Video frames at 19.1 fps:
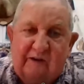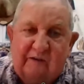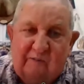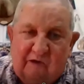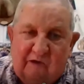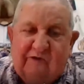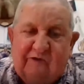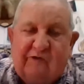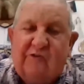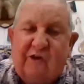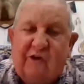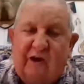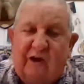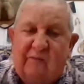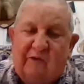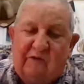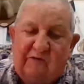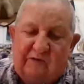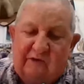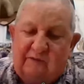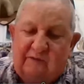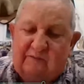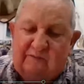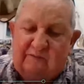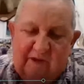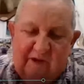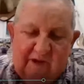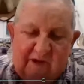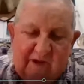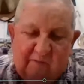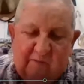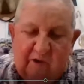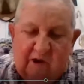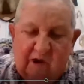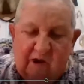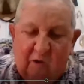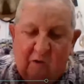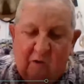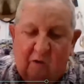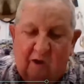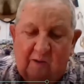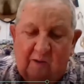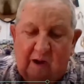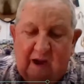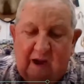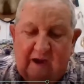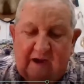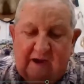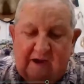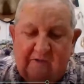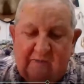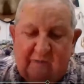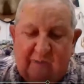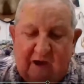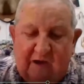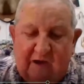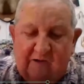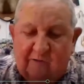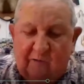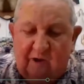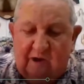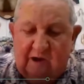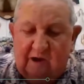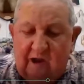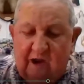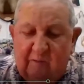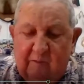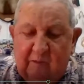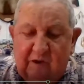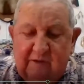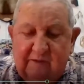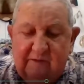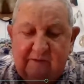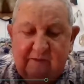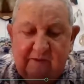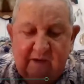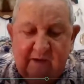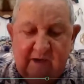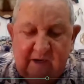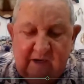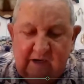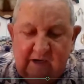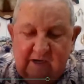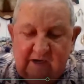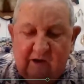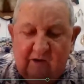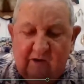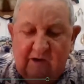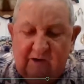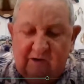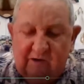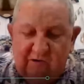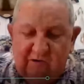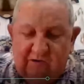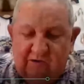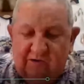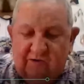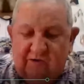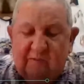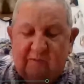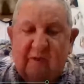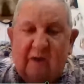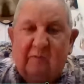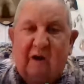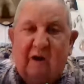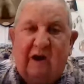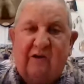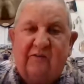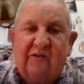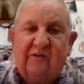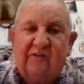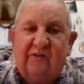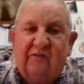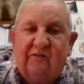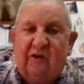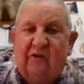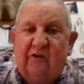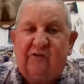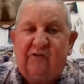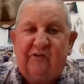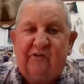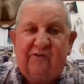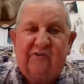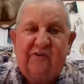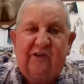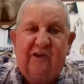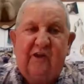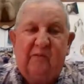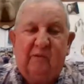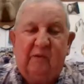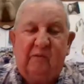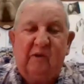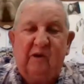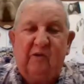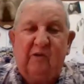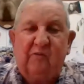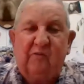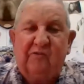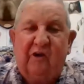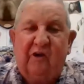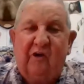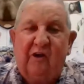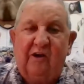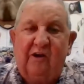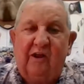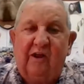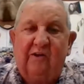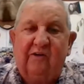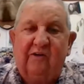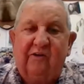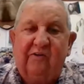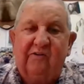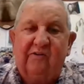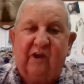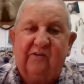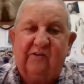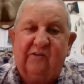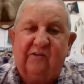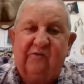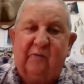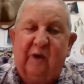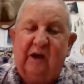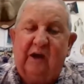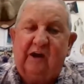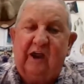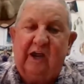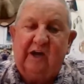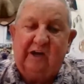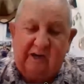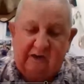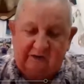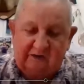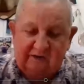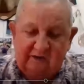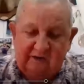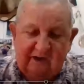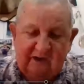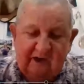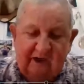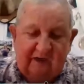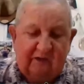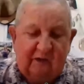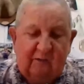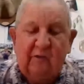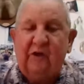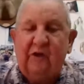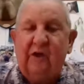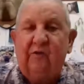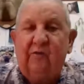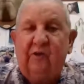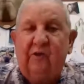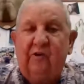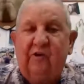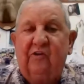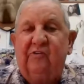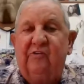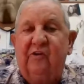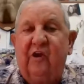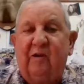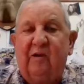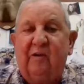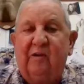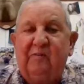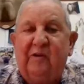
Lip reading: Mr. Chambers me go way back. He's passed away now, but he used to send me boxes of lizards to help him get them started down here in Texas back in the 80s. I think we did a real good job.